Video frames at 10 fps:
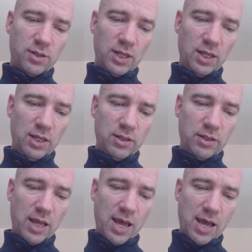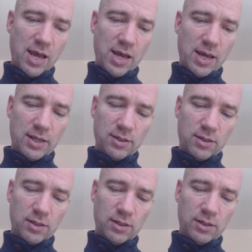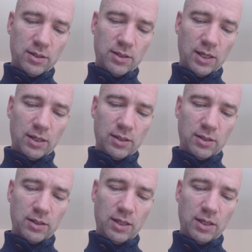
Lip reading: the eagle has 6,